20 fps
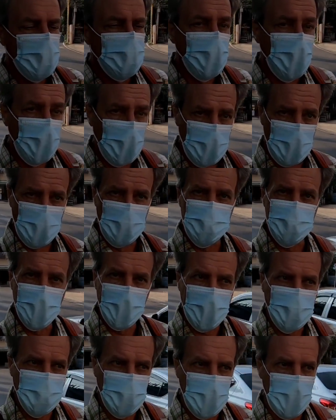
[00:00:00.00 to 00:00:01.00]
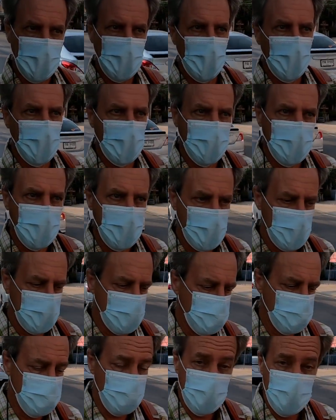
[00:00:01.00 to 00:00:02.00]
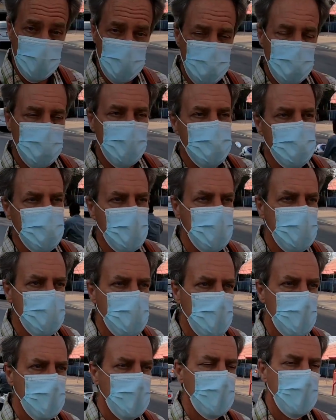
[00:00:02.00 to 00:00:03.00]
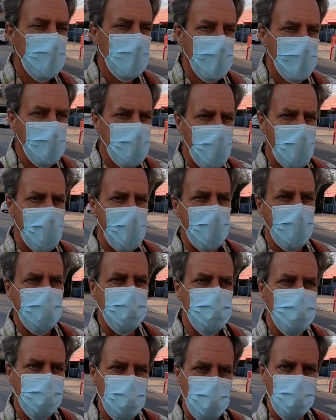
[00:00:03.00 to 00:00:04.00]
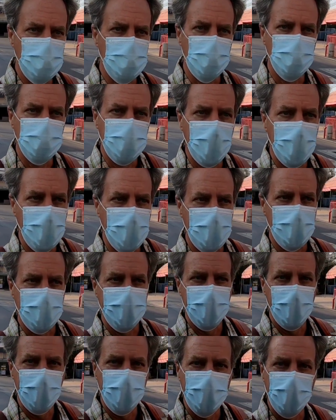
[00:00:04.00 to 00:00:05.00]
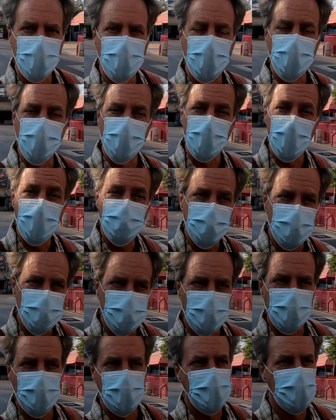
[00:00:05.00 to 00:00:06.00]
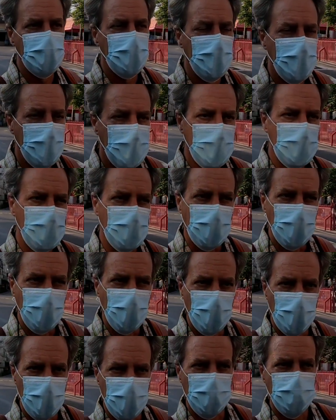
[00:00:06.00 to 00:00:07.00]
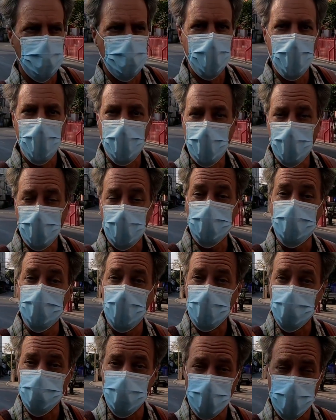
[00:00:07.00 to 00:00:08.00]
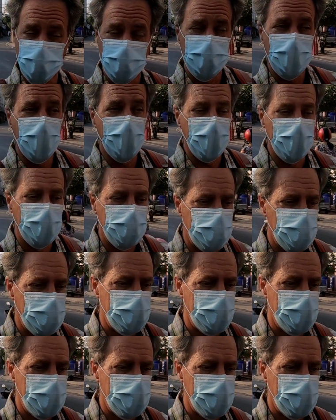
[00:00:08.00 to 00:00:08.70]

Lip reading: Foreigners like me on a tourist visa had to supply a letter from their embassy in order to get an extension of stay.